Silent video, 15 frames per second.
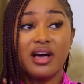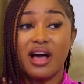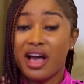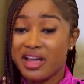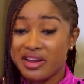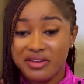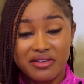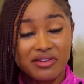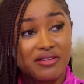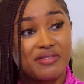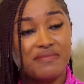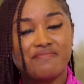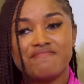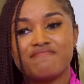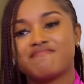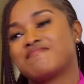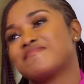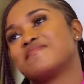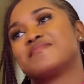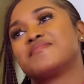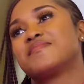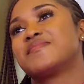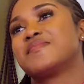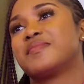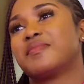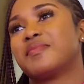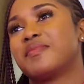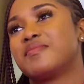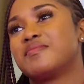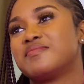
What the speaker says: Are you married to your career?